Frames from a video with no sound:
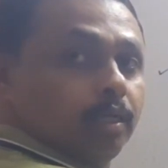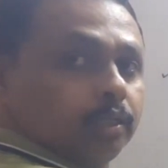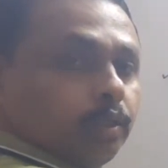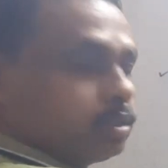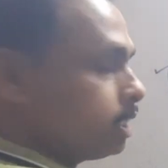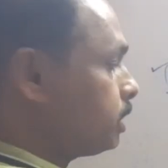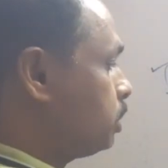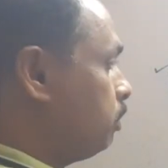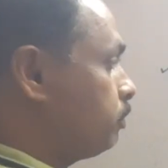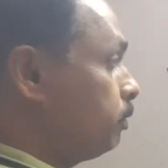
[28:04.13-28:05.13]
Those
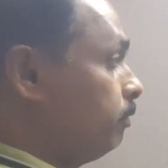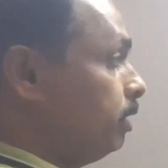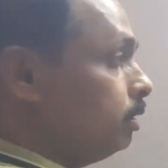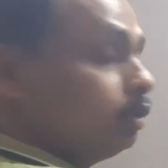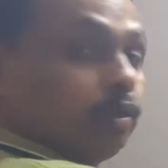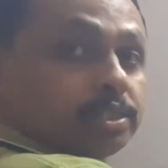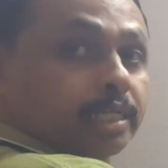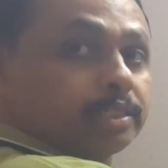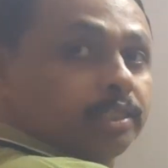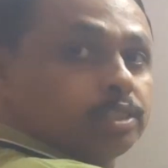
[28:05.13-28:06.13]

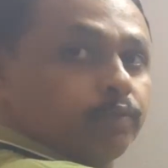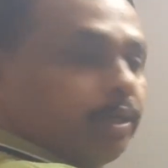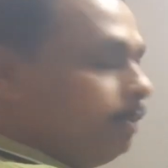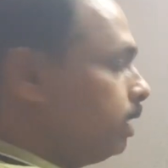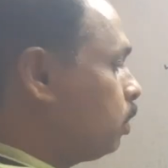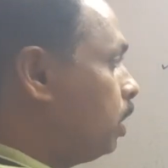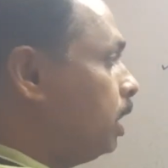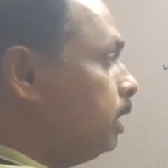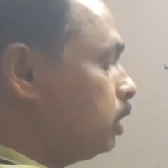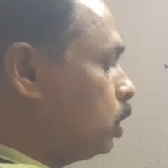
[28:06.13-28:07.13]
structures will be called
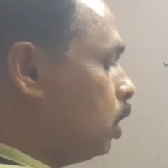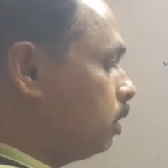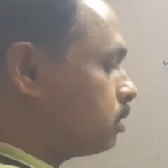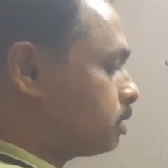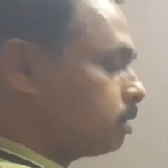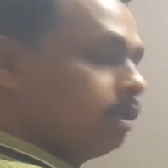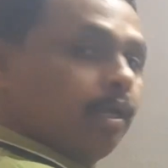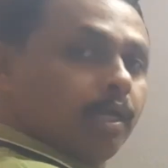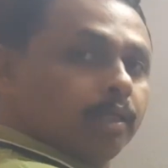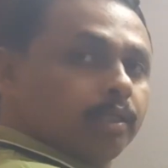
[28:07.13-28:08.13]
thorns.
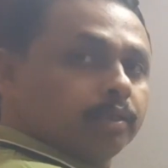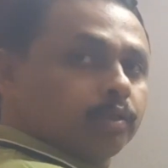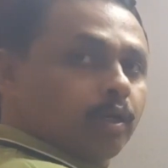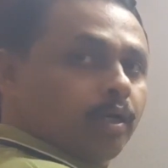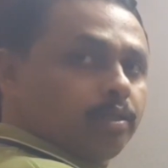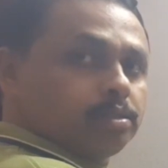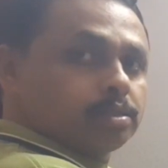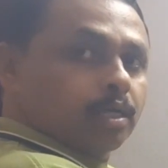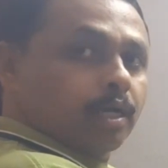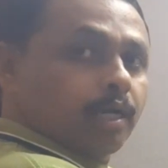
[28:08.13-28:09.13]
The thorns
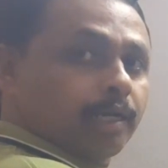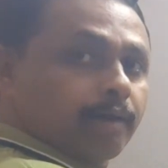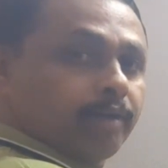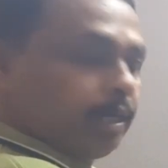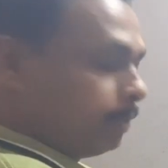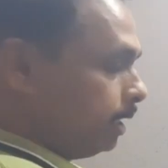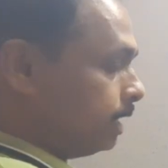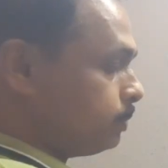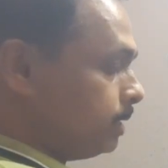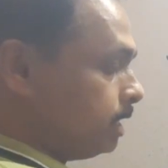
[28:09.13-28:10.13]
are developed,
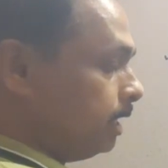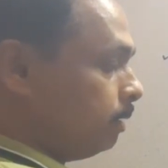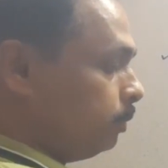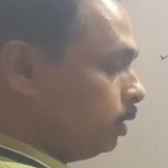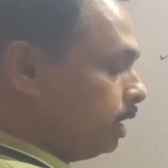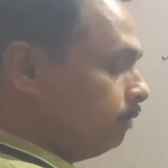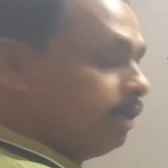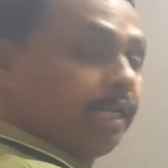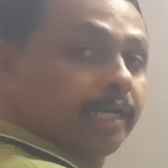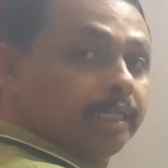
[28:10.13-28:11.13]
especially in the
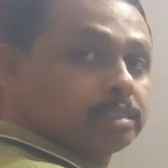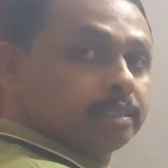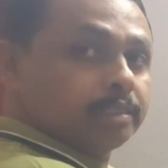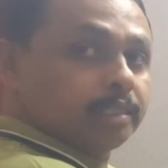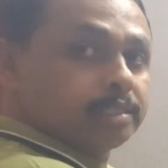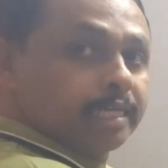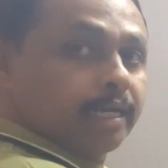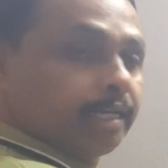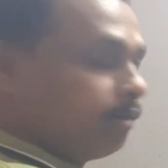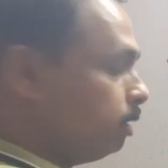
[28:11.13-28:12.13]
bougainvillea and the citrus, they
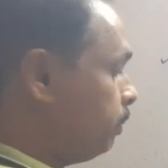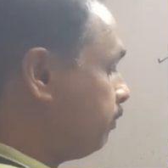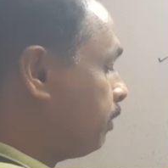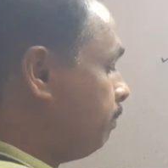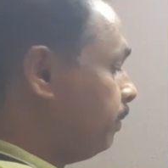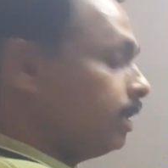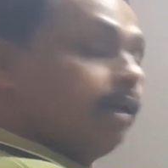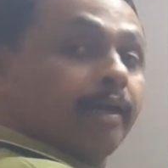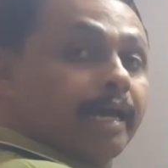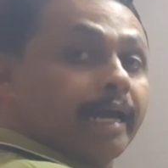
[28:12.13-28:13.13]
are developed from
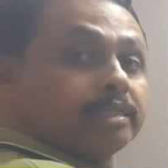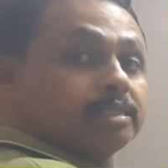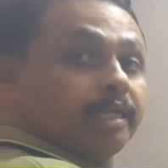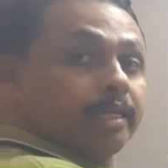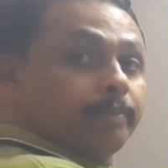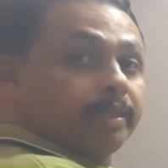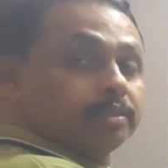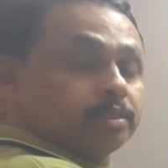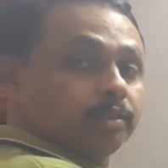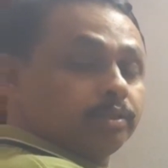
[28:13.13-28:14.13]
axillary
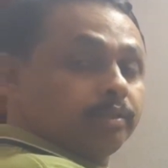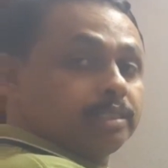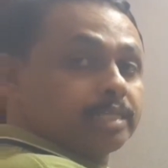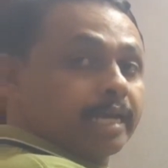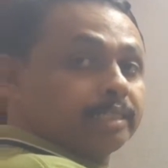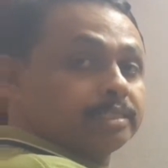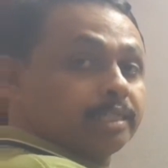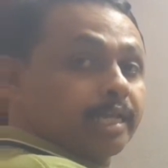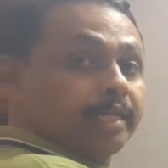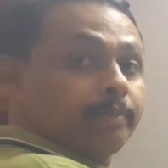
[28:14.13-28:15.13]
buds. So these
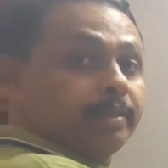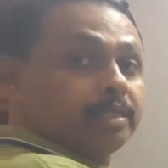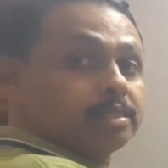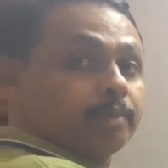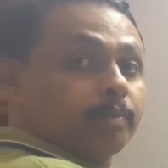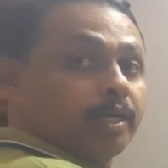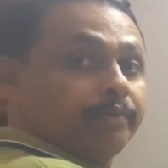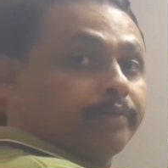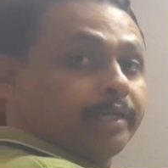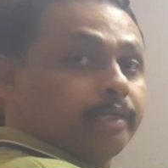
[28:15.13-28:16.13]
axillary buds are
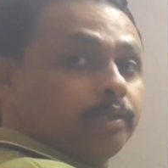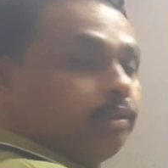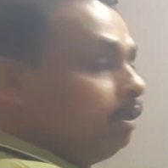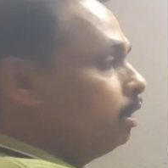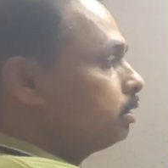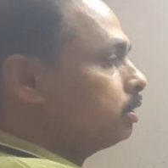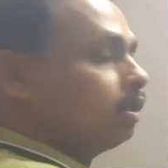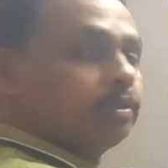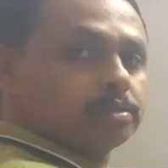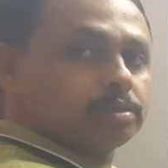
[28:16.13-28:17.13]
modified into
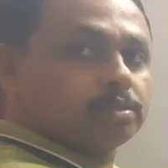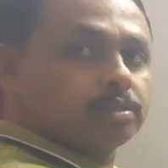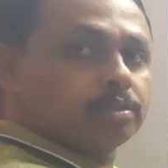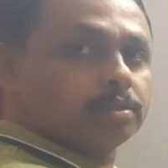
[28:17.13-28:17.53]
thorns.